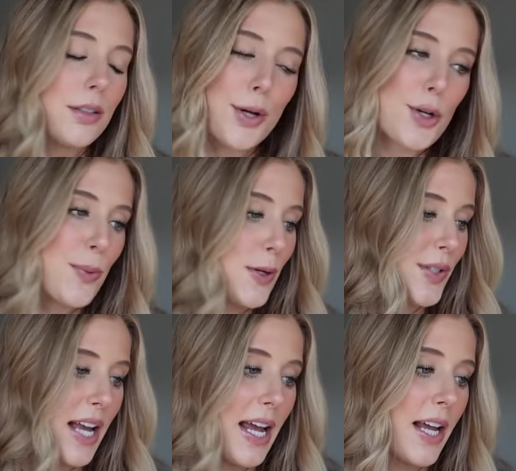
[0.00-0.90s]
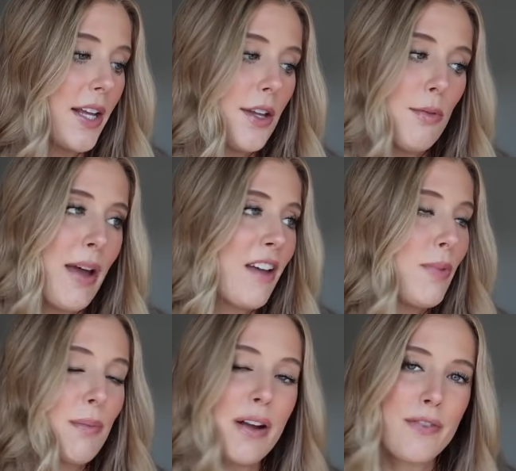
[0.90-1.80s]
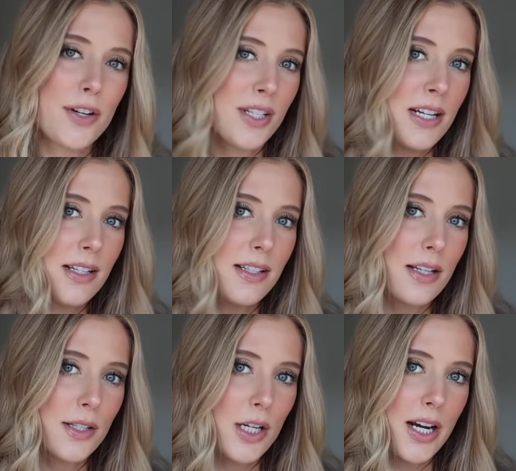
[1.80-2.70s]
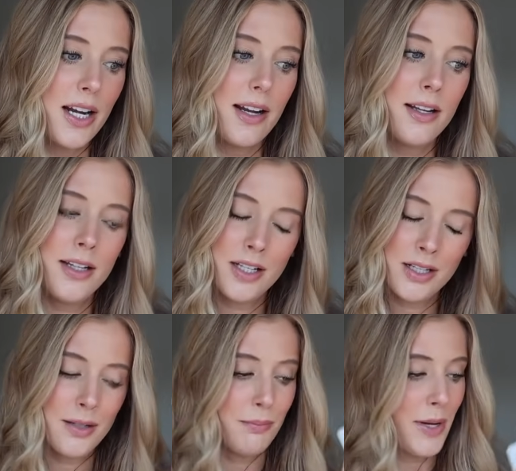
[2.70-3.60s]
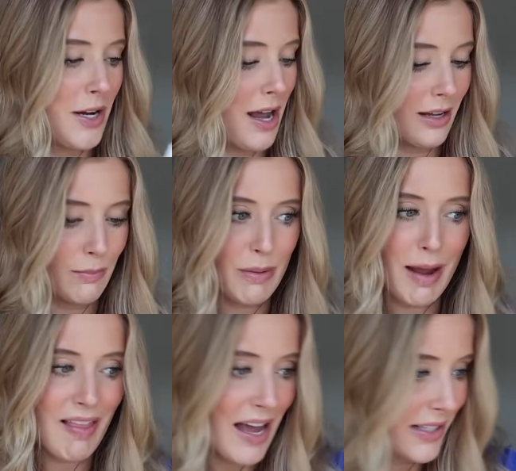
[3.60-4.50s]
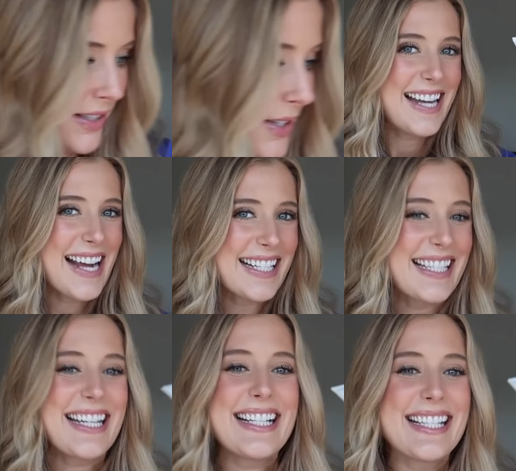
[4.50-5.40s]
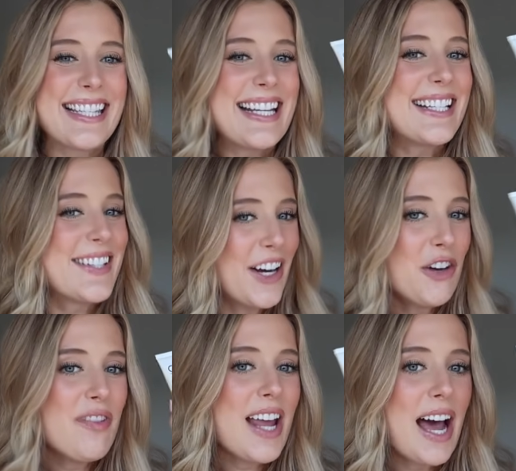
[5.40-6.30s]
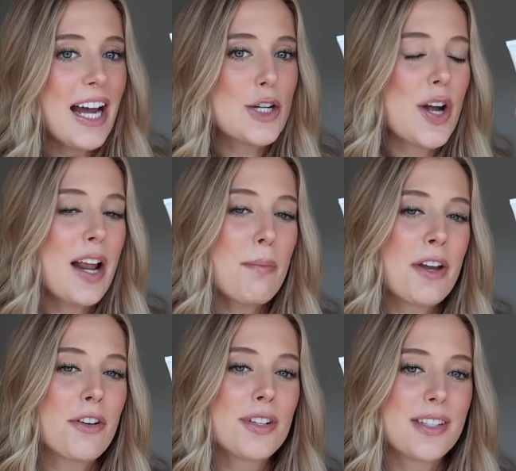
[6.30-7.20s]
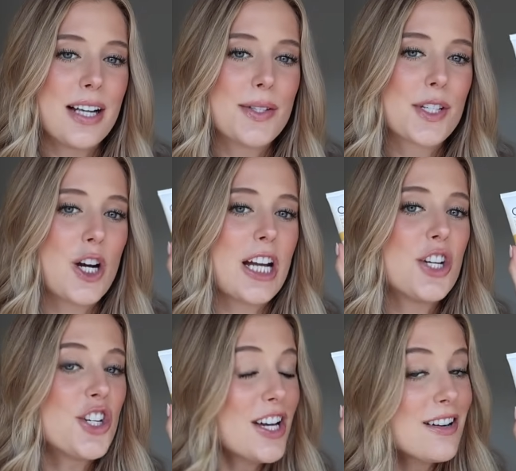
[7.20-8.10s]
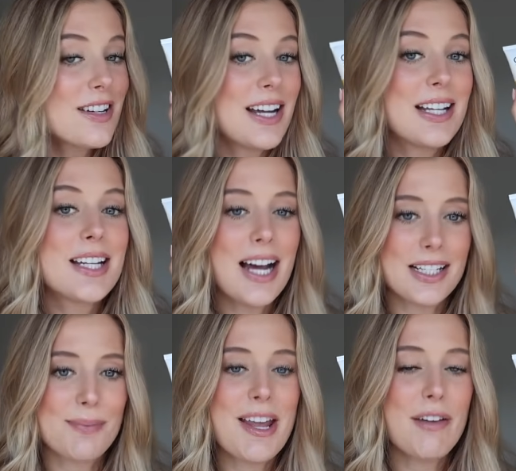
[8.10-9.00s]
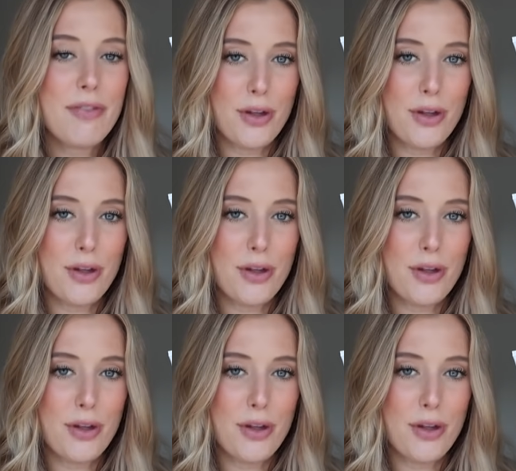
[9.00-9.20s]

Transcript: La Roche-Posay, you may have been my first tinted sunscreen, but you're not gonna be my last. Next is the CeraVe Hydrating Mineral Sunscreen Sheer Tint S P F